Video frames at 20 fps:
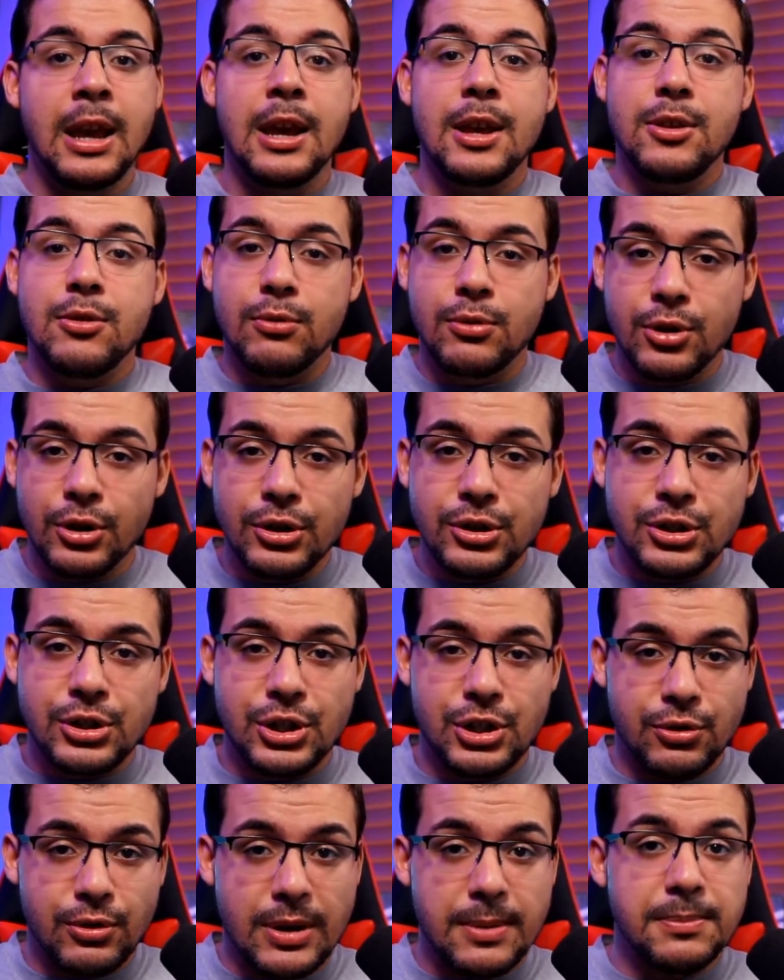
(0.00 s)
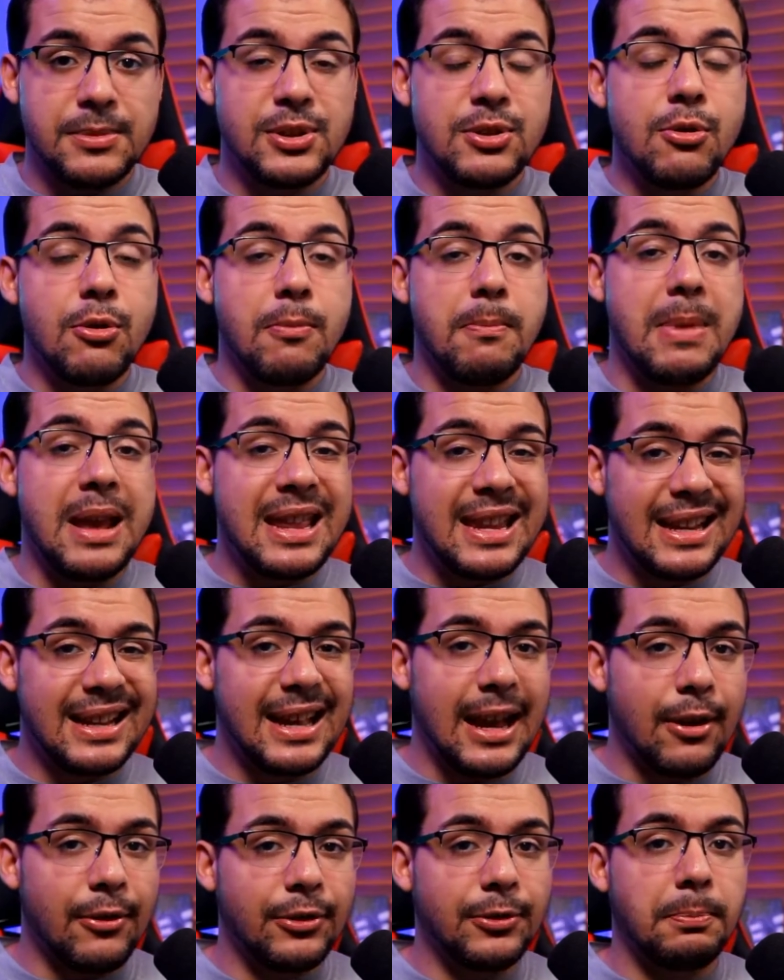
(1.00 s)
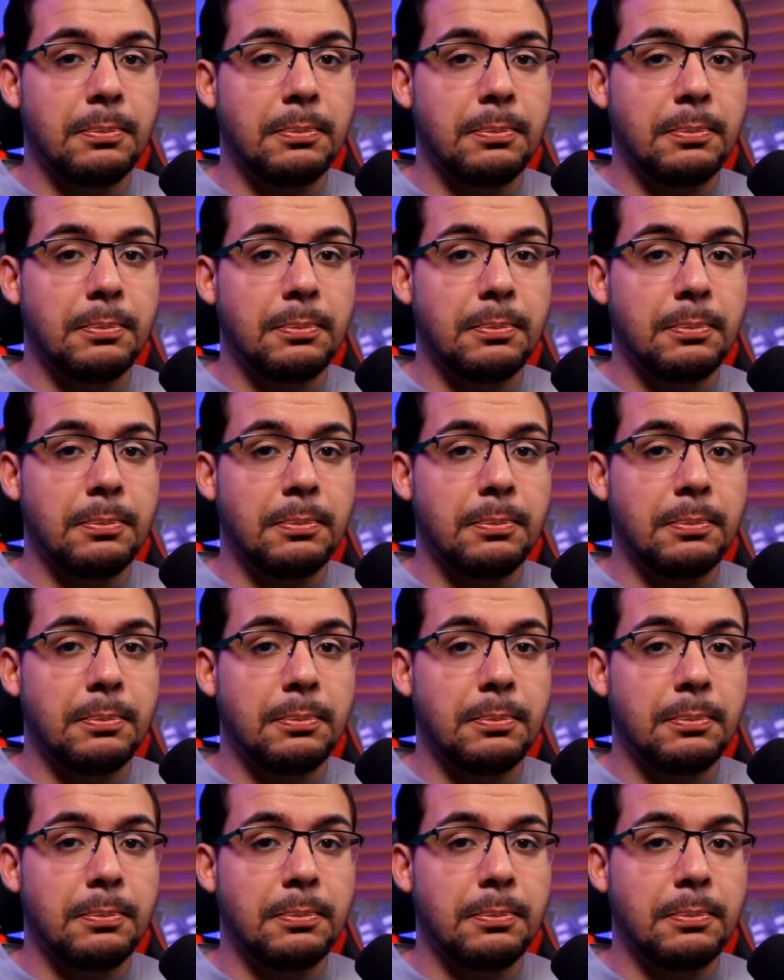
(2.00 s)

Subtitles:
you could just stream to your main account,